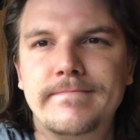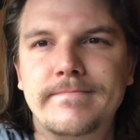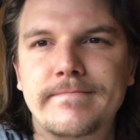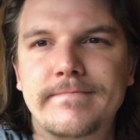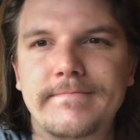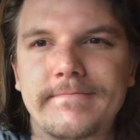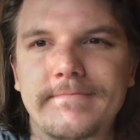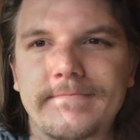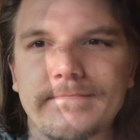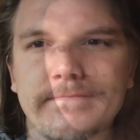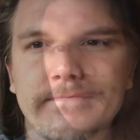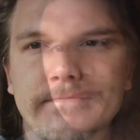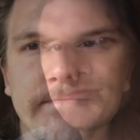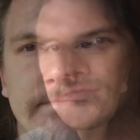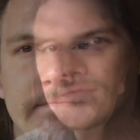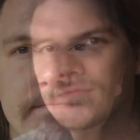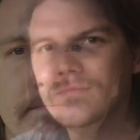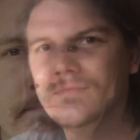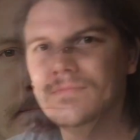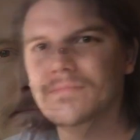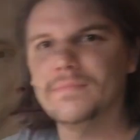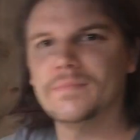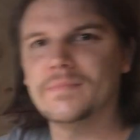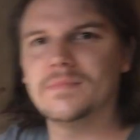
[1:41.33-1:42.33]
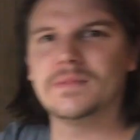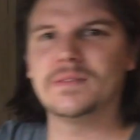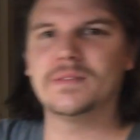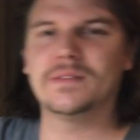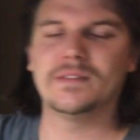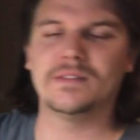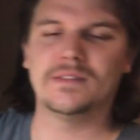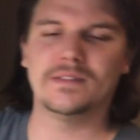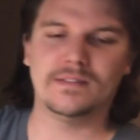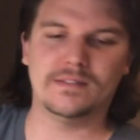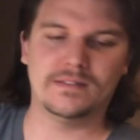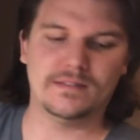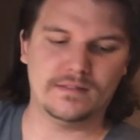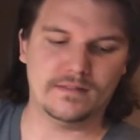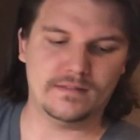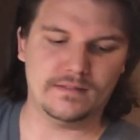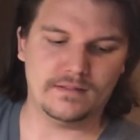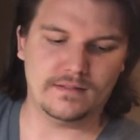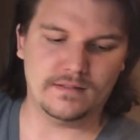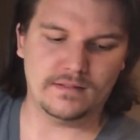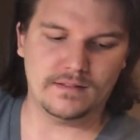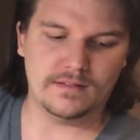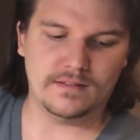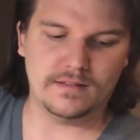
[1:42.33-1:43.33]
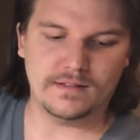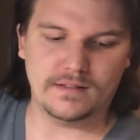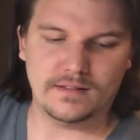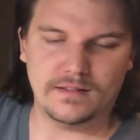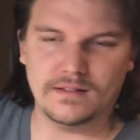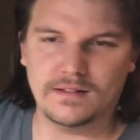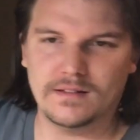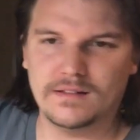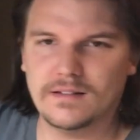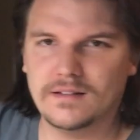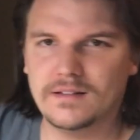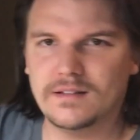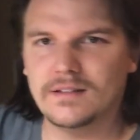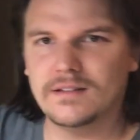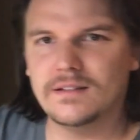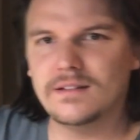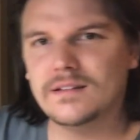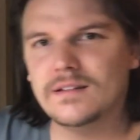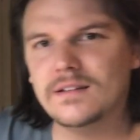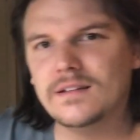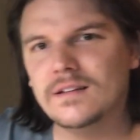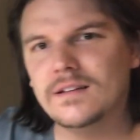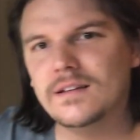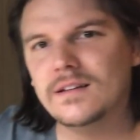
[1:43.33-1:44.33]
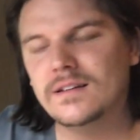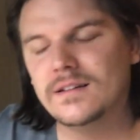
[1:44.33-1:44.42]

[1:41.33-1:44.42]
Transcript: [no speech]